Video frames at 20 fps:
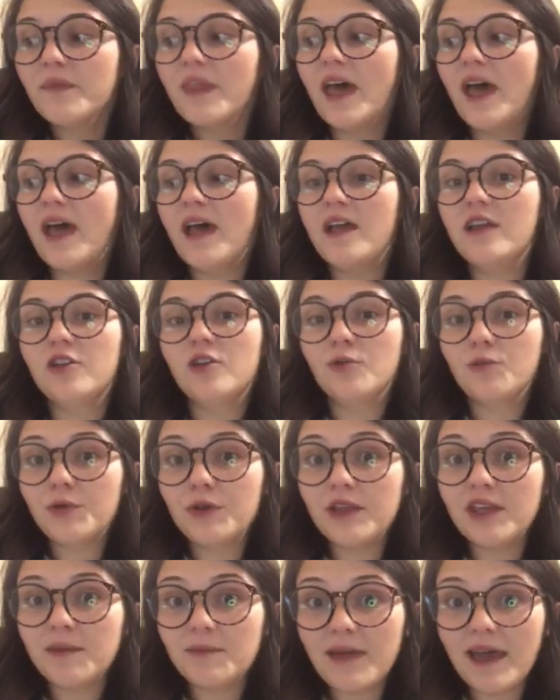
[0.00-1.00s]
And you're
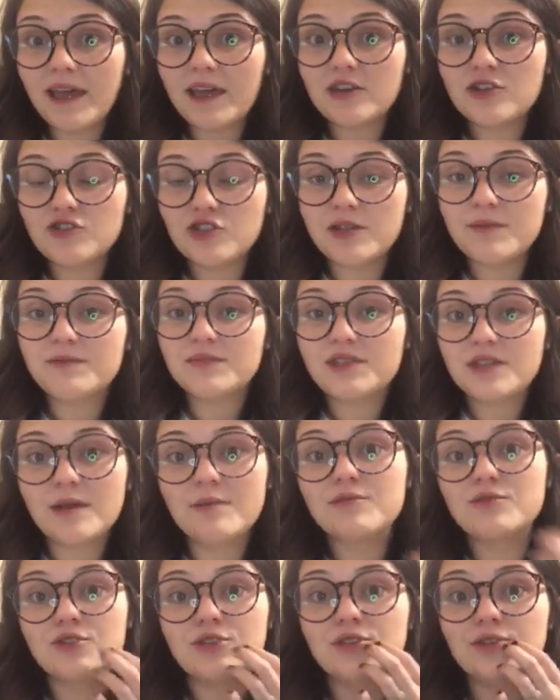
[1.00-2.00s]
really making dreams
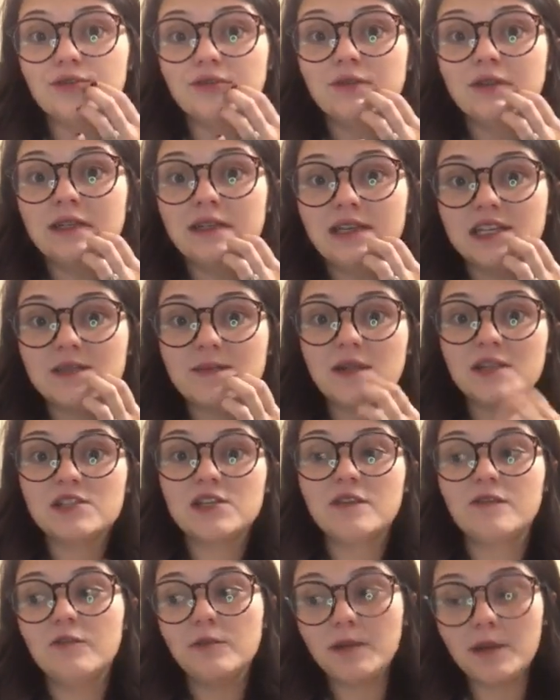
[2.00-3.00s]
come true,
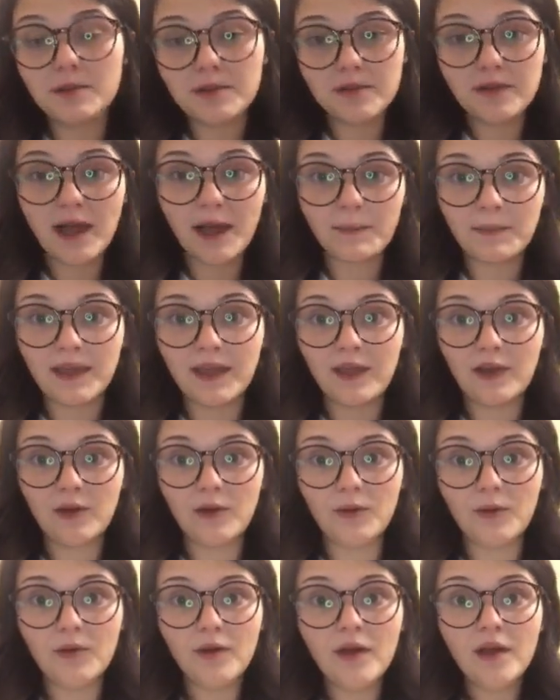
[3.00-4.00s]
especially for people like me
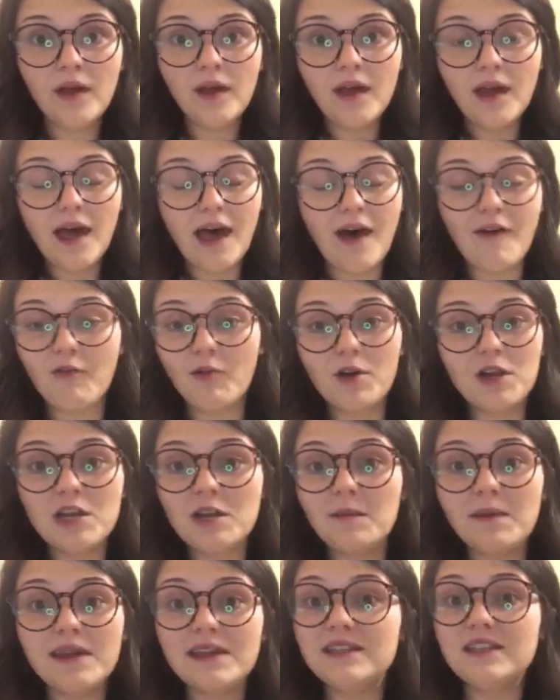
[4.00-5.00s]
who have wanted to
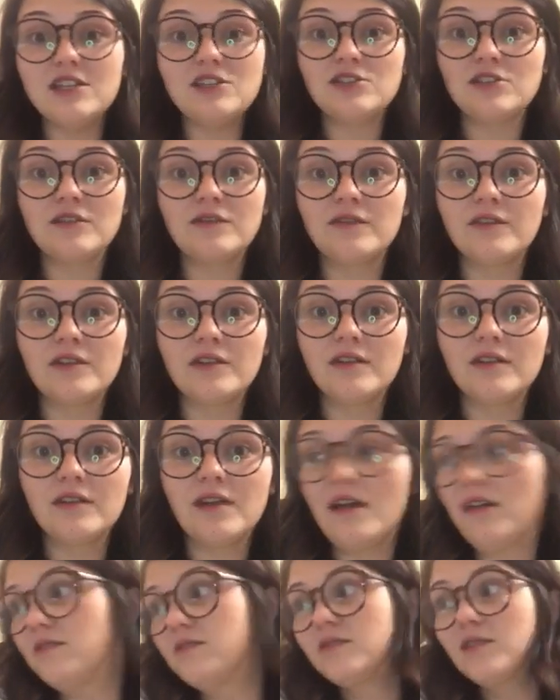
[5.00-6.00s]
be a teacher for
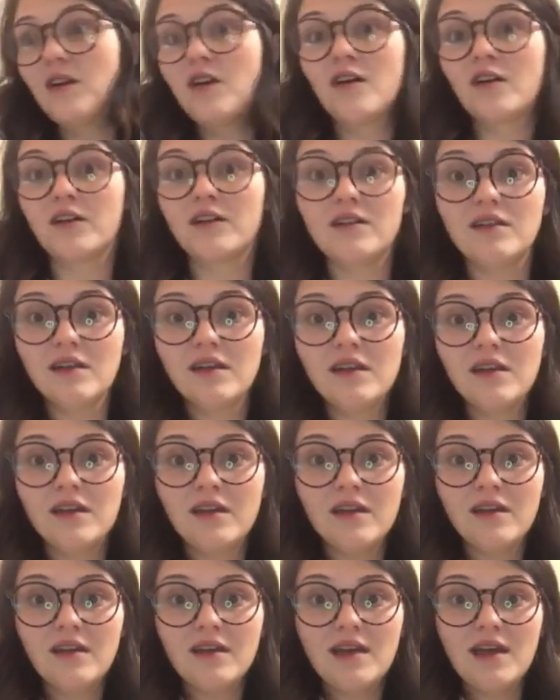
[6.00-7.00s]
as long
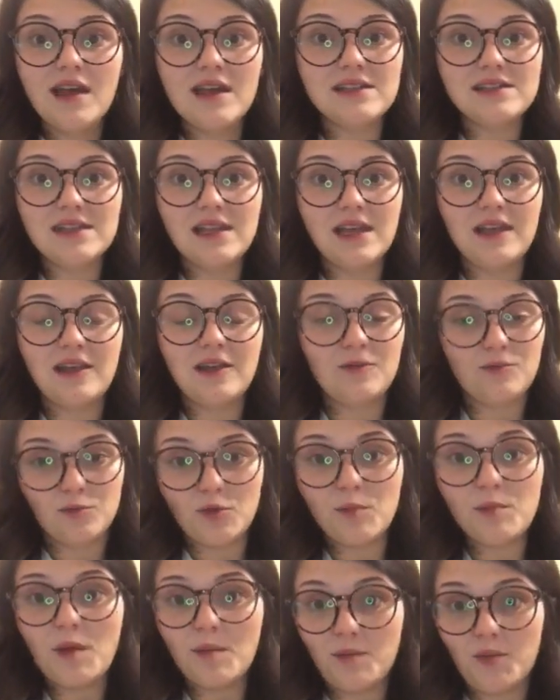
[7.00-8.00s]
as they can
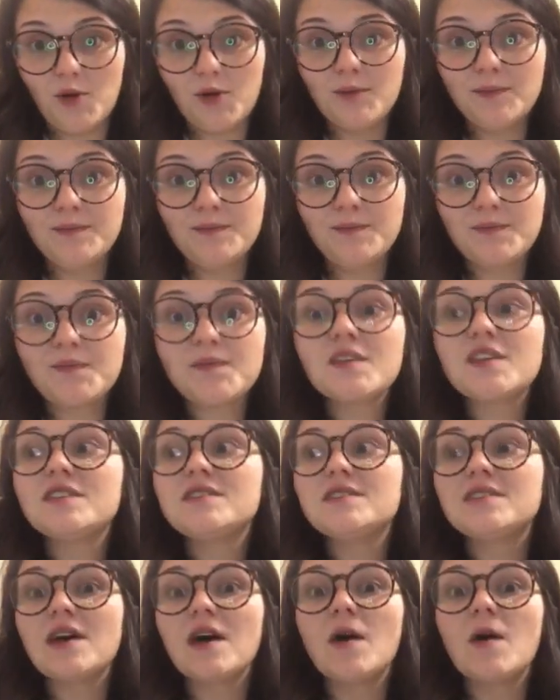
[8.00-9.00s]
remember.
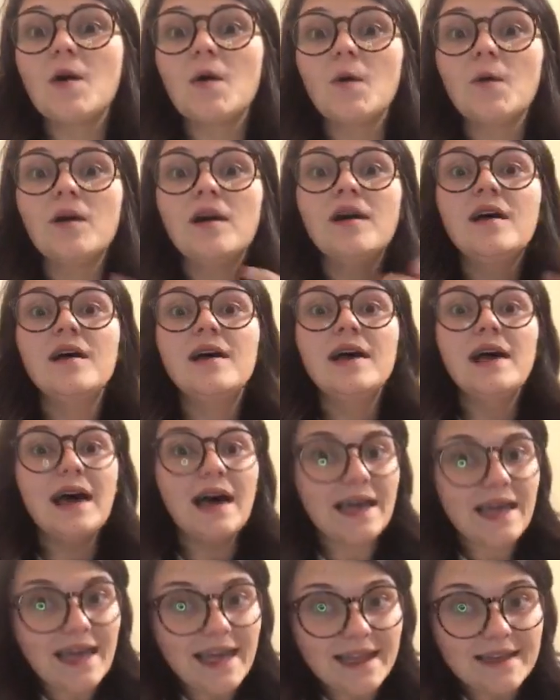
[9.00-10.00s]
So,
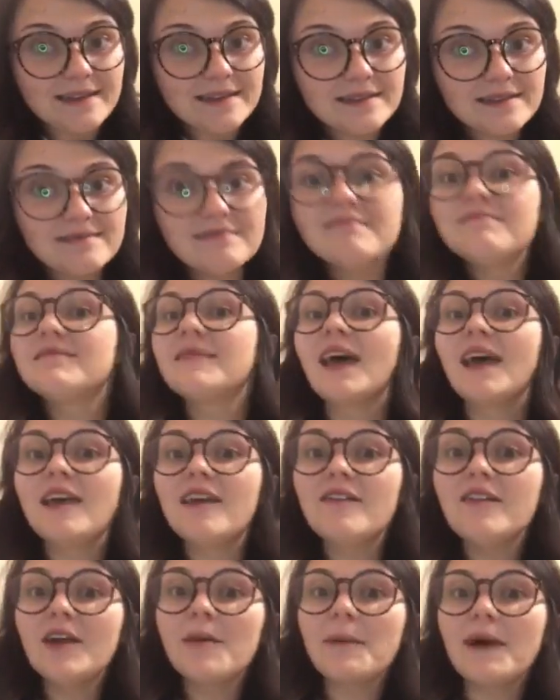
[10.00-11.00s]
again, thank
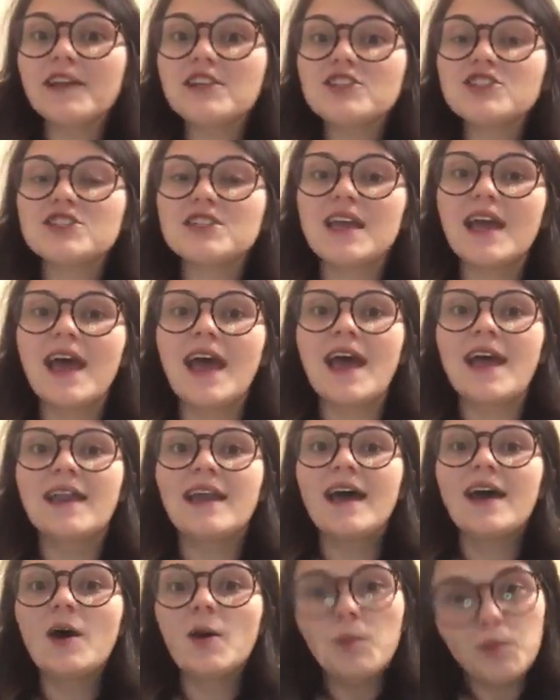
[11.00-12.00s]
you very much, and
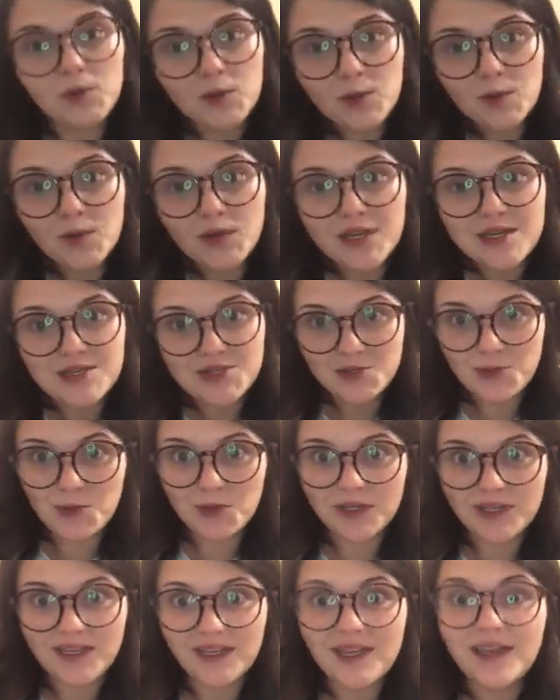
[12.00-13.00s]
I hope you
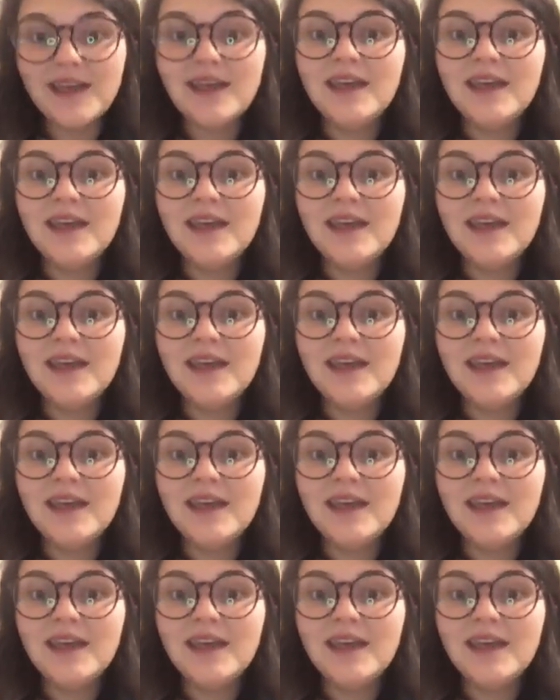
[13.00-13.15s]
enjoy